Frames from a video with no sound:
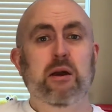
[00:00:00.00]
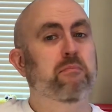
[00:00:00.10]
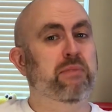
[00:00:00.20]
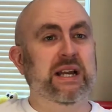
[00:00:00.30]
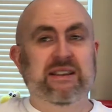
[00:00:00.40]

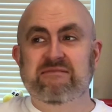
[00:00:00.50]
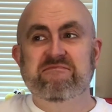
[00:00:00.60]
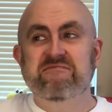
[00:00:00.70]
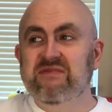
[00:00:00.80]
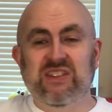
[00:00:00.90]
but
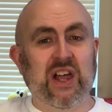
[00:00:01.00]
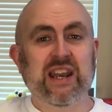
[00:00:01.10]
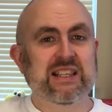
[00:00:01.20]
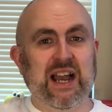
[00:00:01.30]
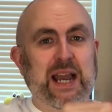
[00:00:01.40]
a lot
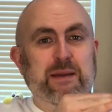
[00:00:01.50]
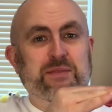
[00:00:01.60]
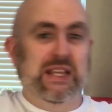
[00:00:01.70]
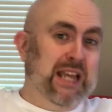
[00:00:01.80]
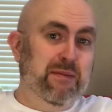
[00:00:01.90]
of times
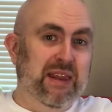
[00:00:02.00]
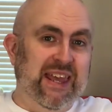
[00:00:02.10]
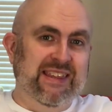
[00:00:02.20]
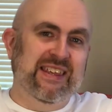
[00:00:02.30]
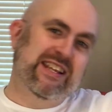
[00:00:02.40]
it's going to be
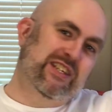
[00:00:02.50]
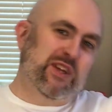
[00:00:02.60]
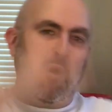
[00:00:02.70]
like this